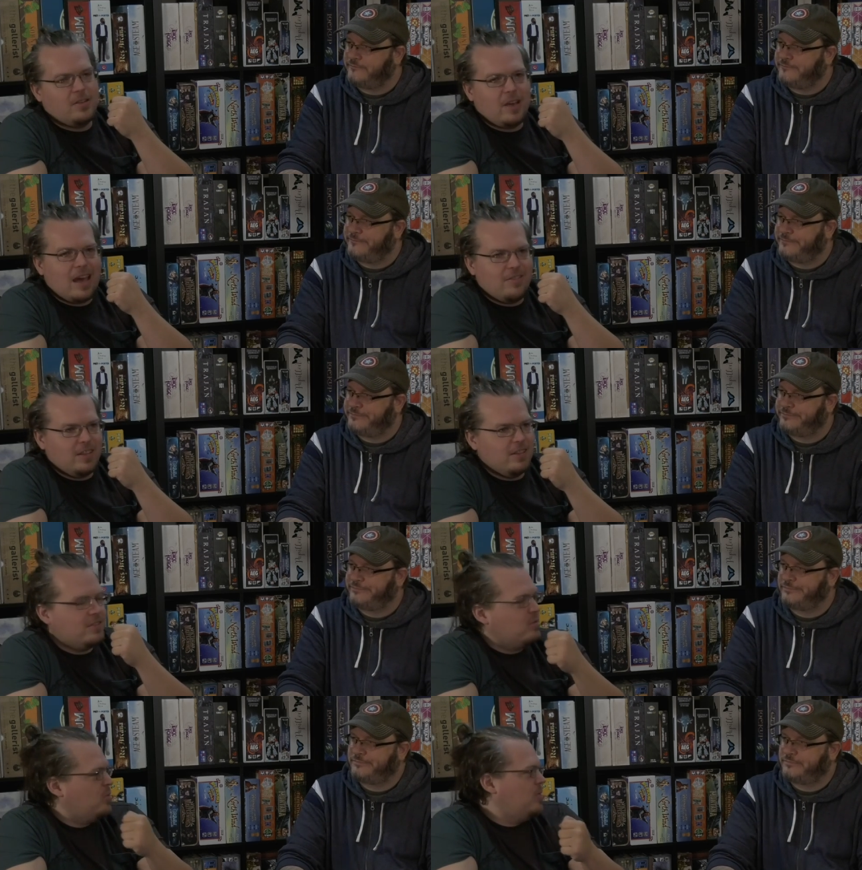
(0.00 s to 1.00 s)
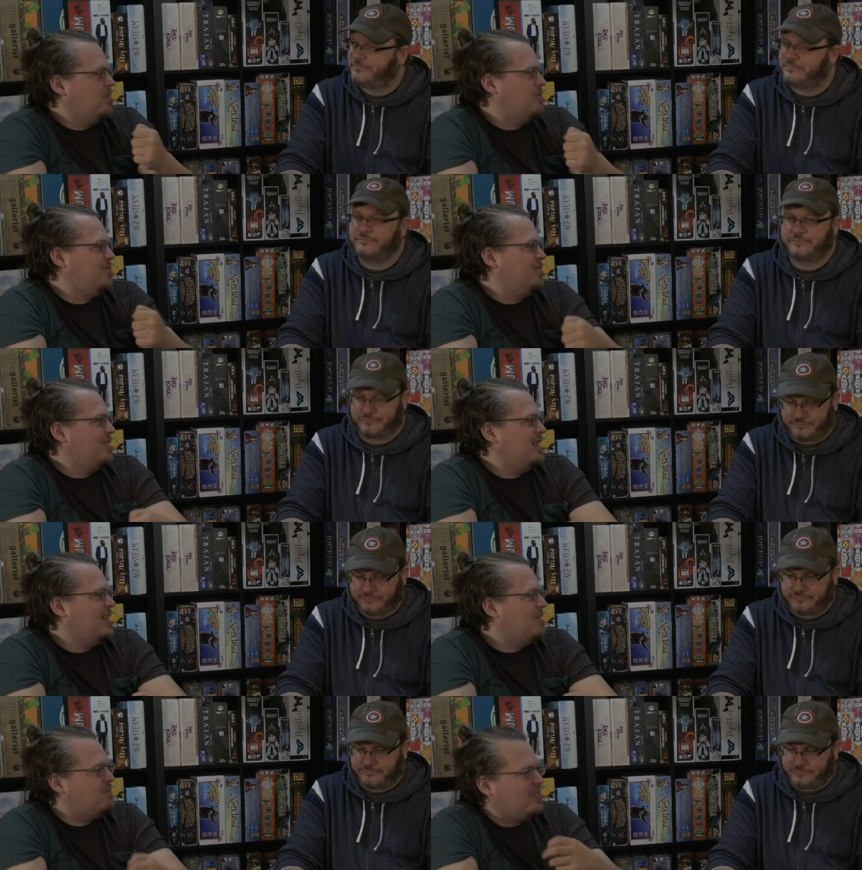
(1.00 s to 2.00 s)
Speaker 1: of having the sort of
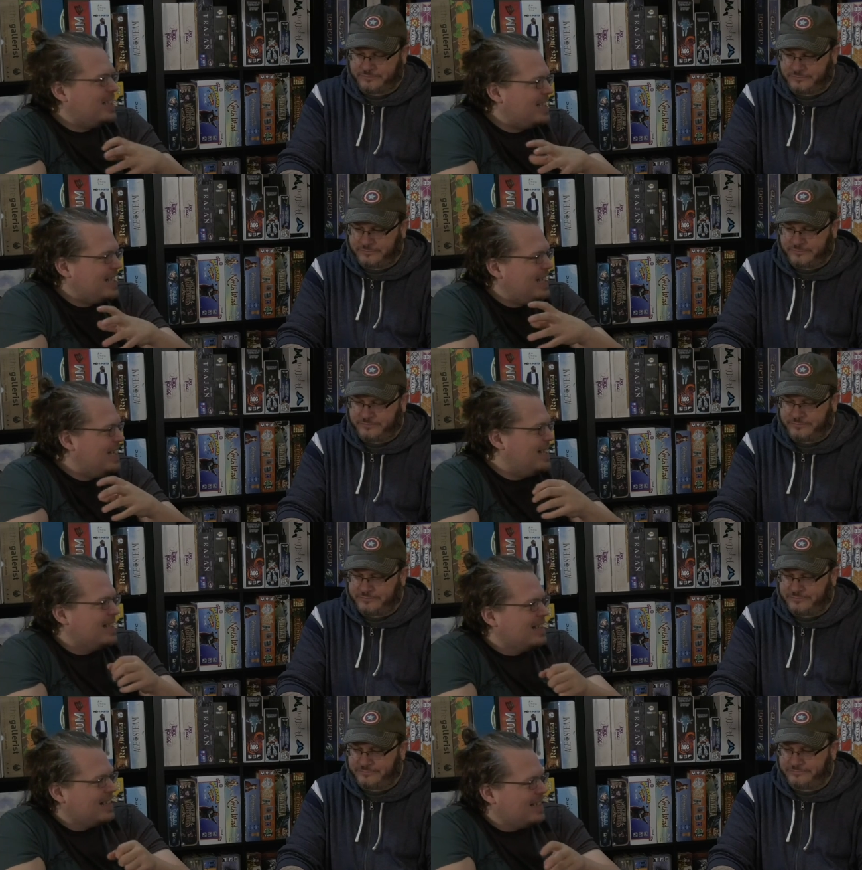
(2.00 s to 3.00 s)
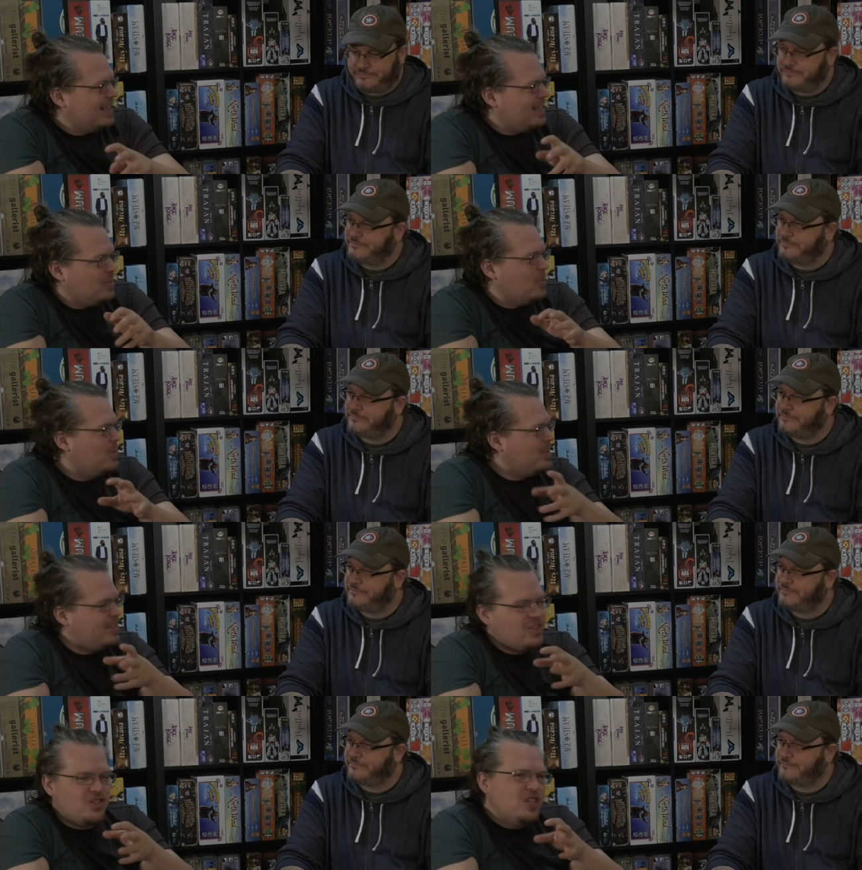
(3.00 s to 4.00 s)
fiddly,
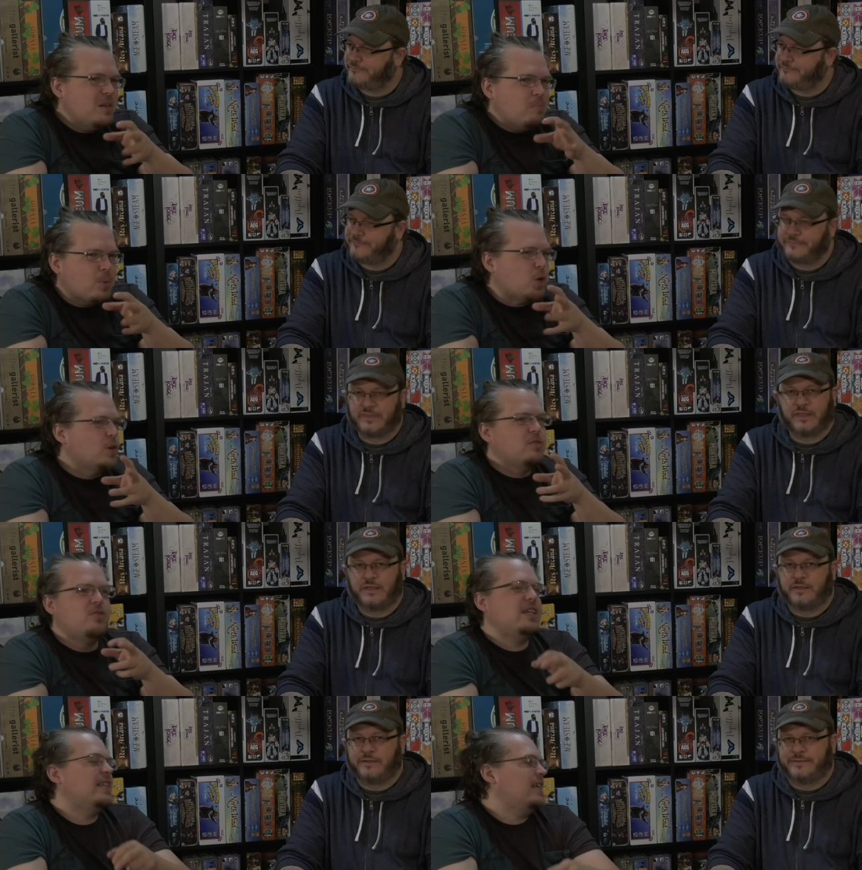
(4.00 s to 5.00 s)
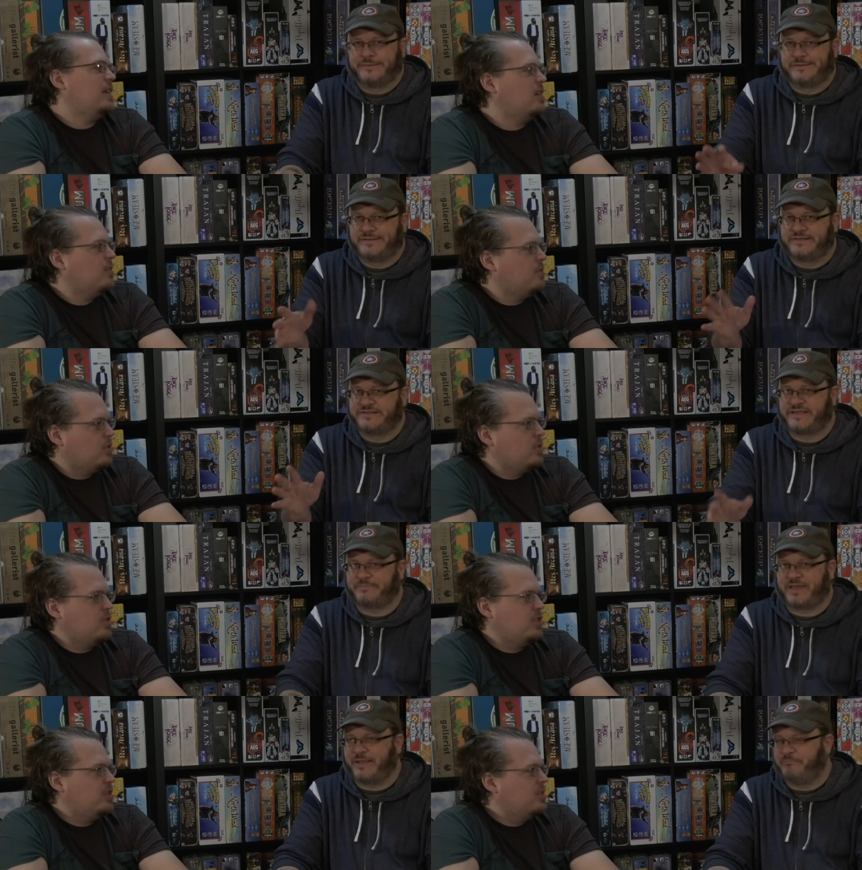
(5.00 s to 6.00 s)
it's cheaper feeling. Version.
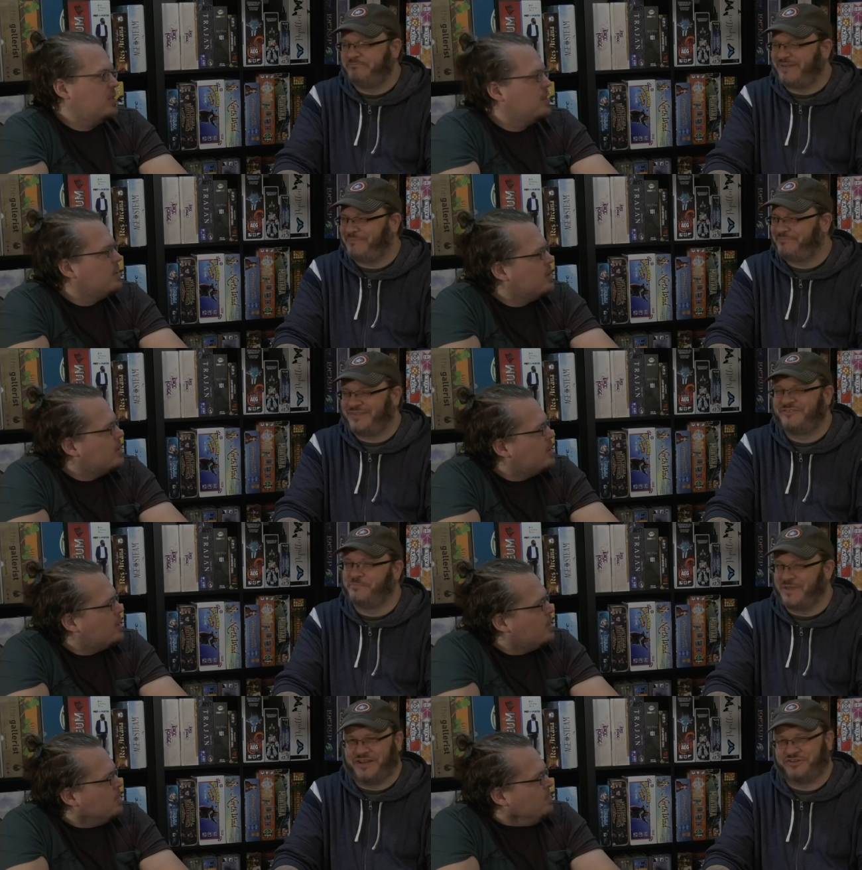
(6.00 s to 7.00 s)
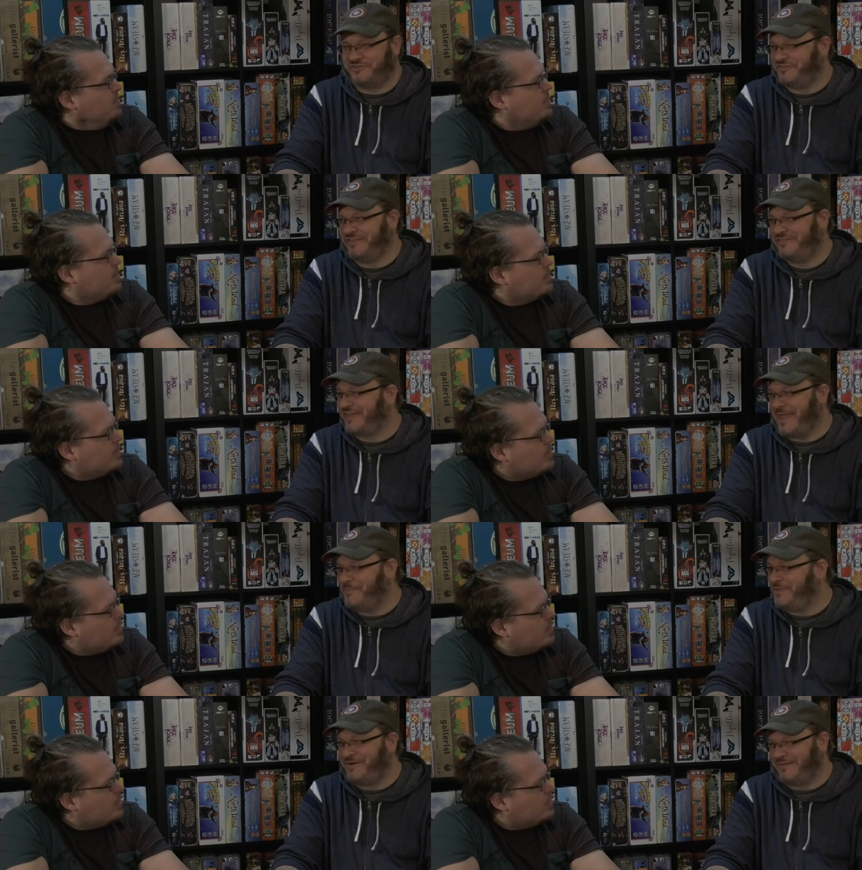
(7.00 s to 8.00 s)
Except
Speaker 2: I, there's miniatures in this
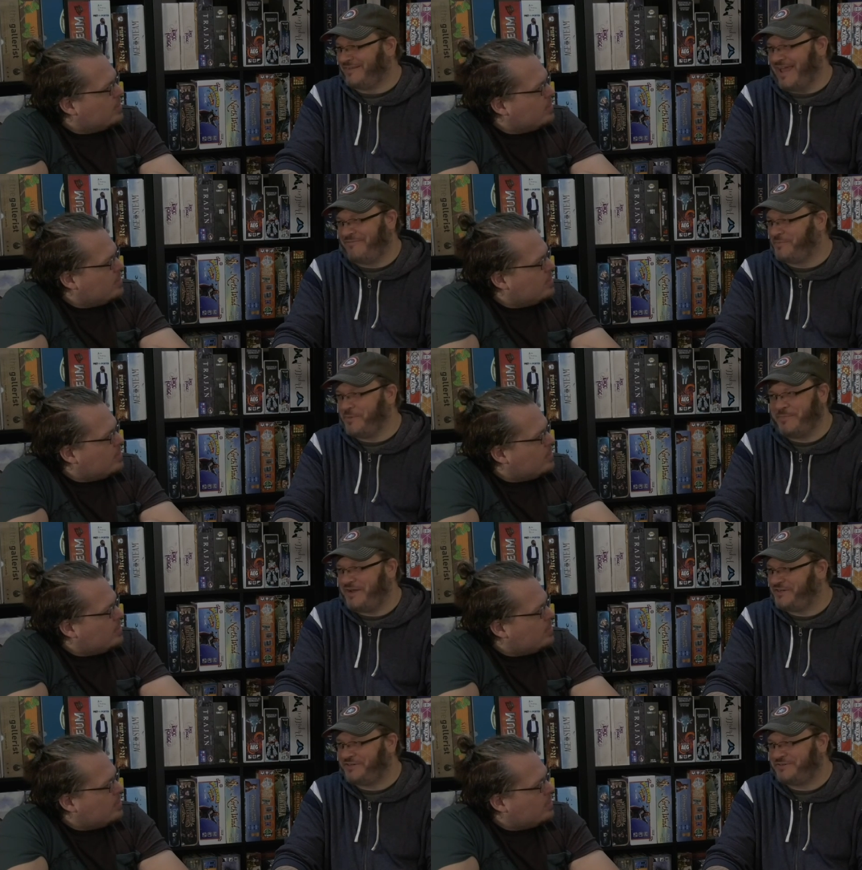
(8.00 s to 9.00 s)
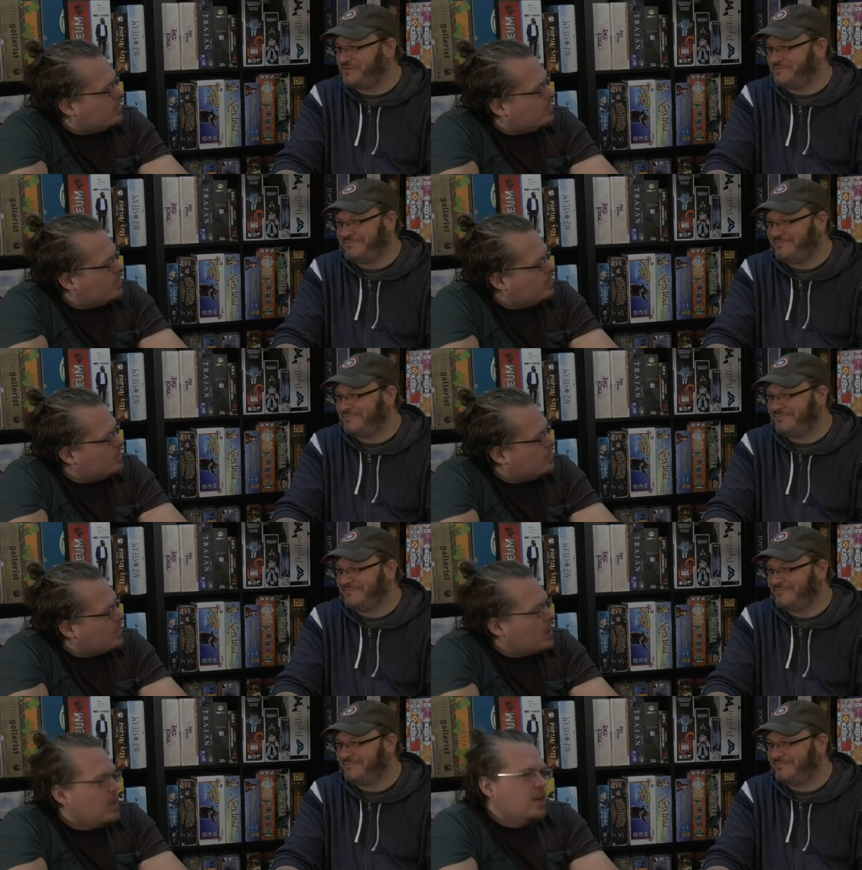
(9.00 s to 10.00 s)
game. There doesn't have to be miniatures.
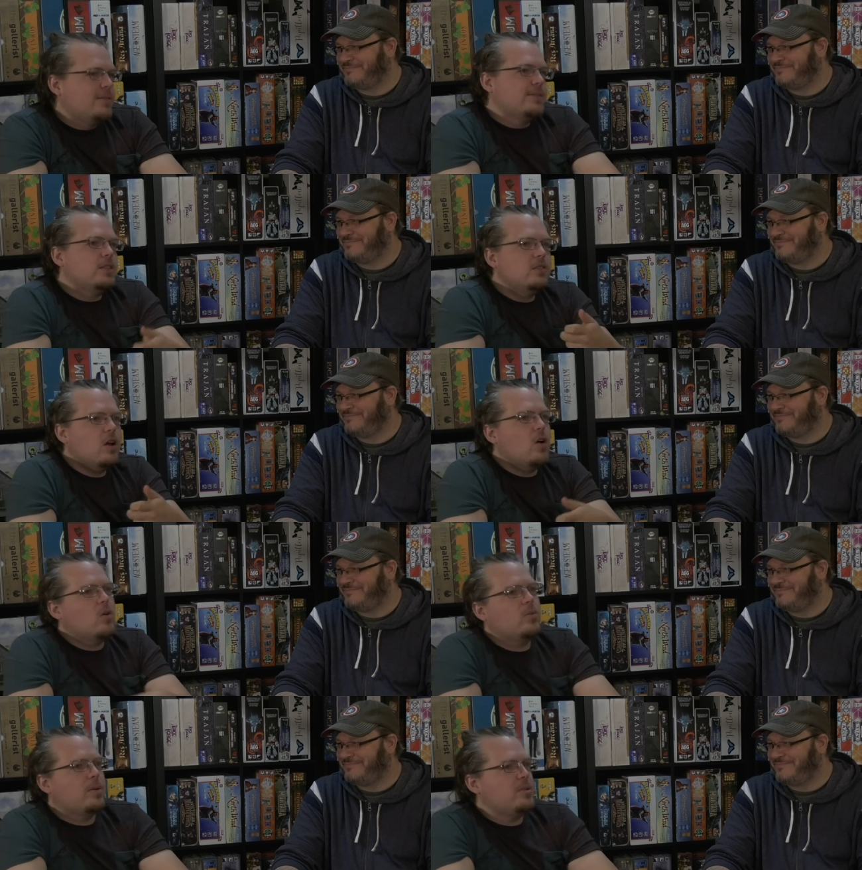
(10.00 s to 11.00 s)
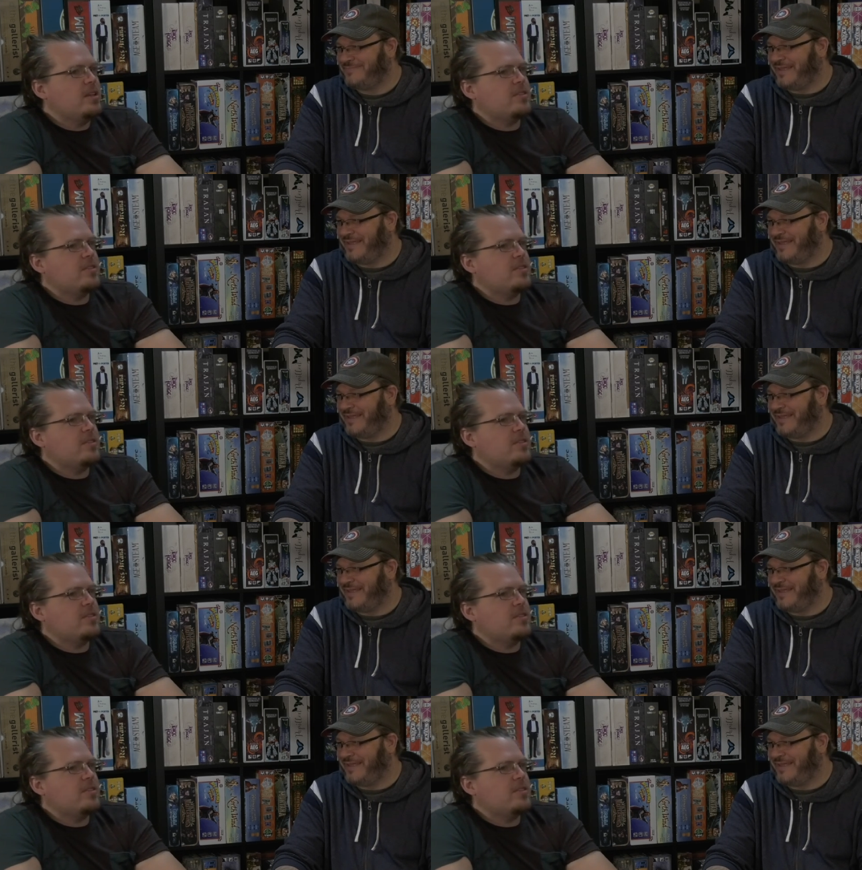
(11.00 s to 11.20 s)
Speaker 1: No, I mean